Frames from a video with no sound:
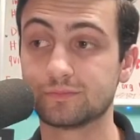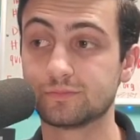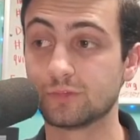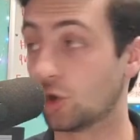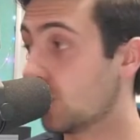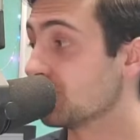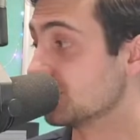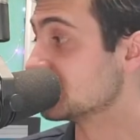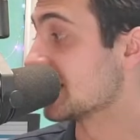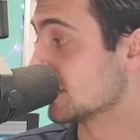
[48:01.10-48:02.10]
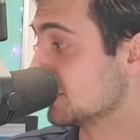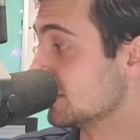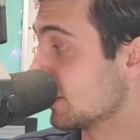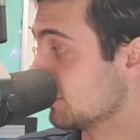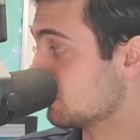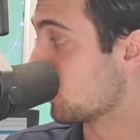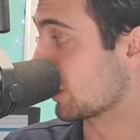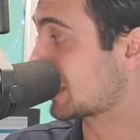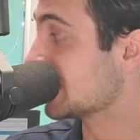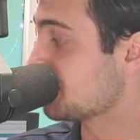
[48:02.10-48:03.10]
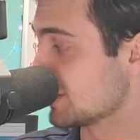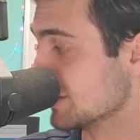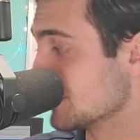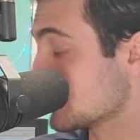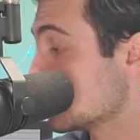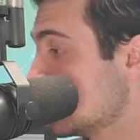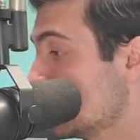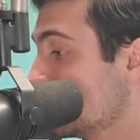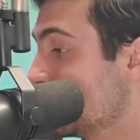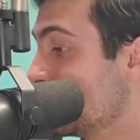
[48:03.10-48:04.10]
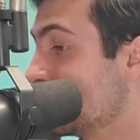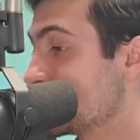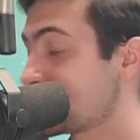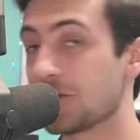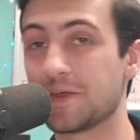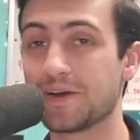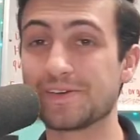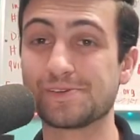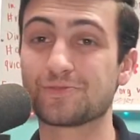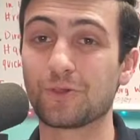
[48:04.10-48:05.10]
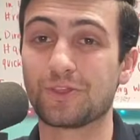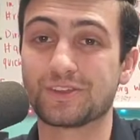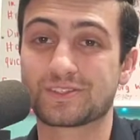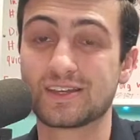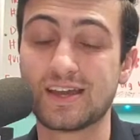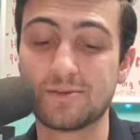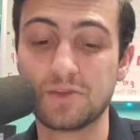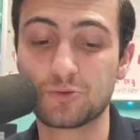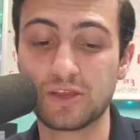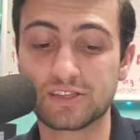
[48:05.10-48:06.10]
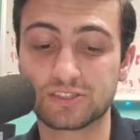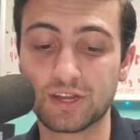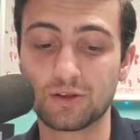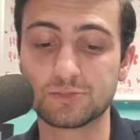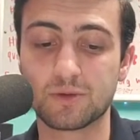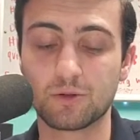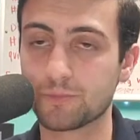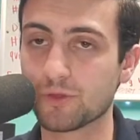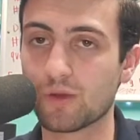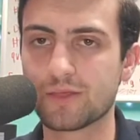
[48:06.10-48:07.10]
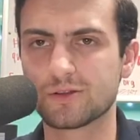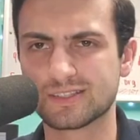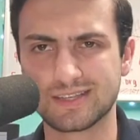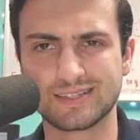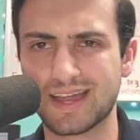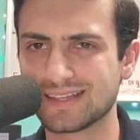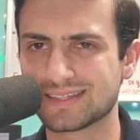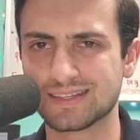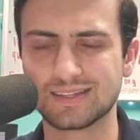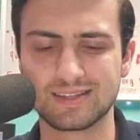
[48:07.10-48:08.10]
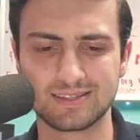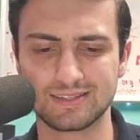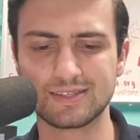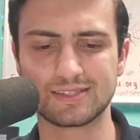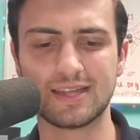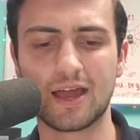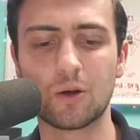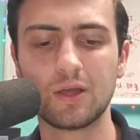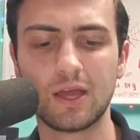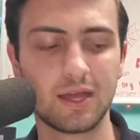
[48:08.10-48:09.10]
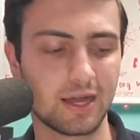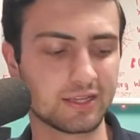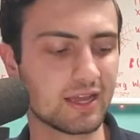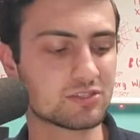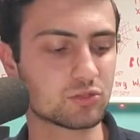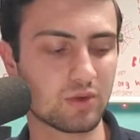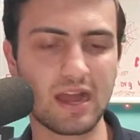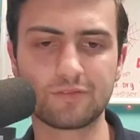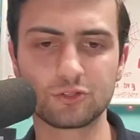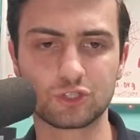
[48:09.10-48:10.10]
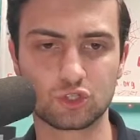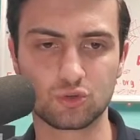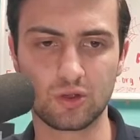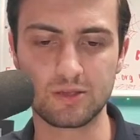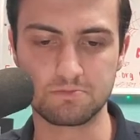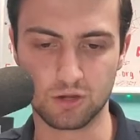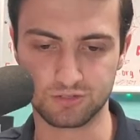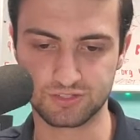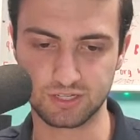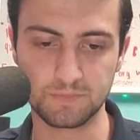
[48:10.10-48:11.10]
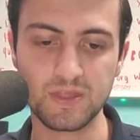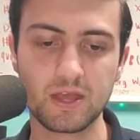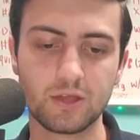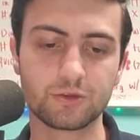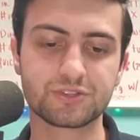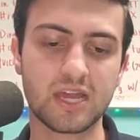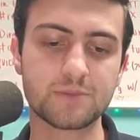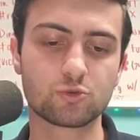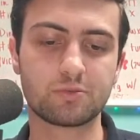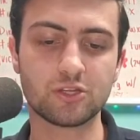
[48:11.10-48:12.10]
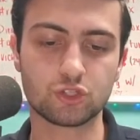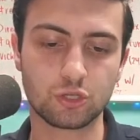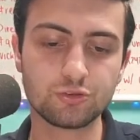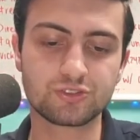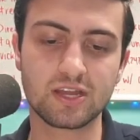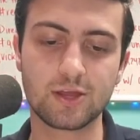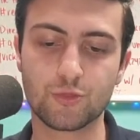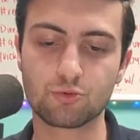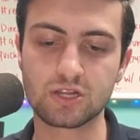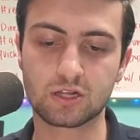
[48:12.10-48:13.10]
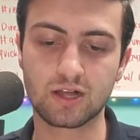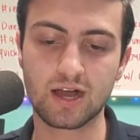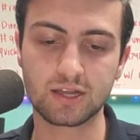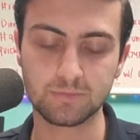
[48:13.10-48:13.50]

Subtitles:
there's not going to be more eclipses for this midweek series, but we hope the weather is as nice as it is now against rival Detroit Mercy. Those games will be Tuesday at 3 o'clock,